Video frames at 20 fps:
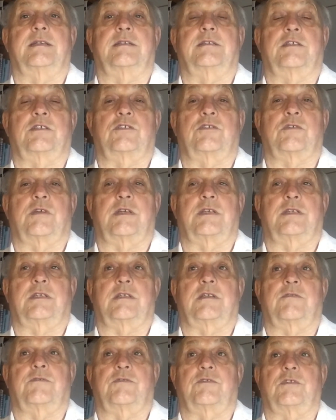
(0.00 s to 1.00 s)

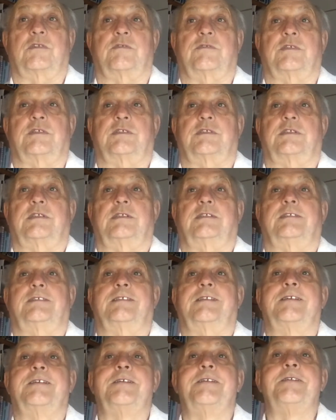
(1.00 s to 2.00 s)
situation of universities.
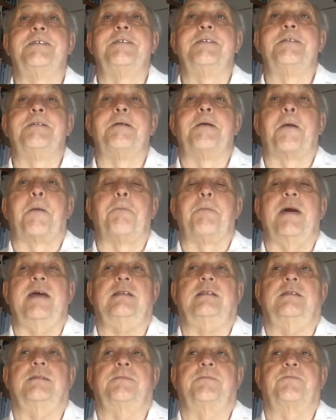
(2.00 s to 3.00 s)

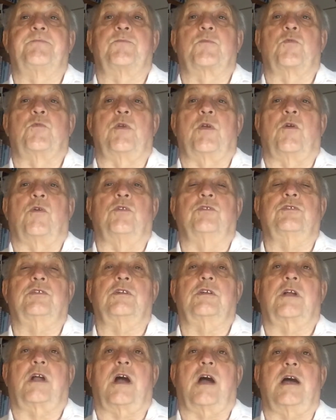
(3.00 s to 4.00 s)
But we
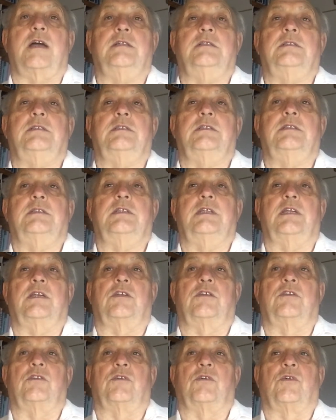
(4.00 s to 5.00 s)
also can't
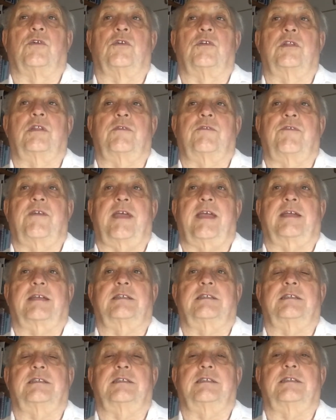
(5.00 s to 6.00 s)
ignore the
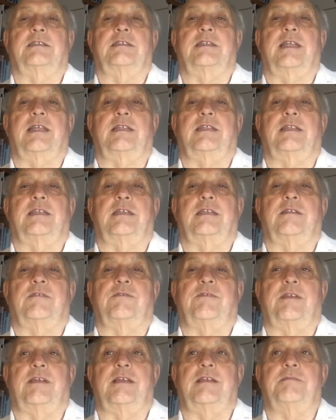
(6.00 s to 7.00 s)
fact that the
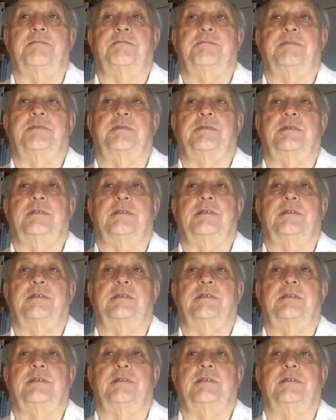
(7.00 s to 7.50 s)
developed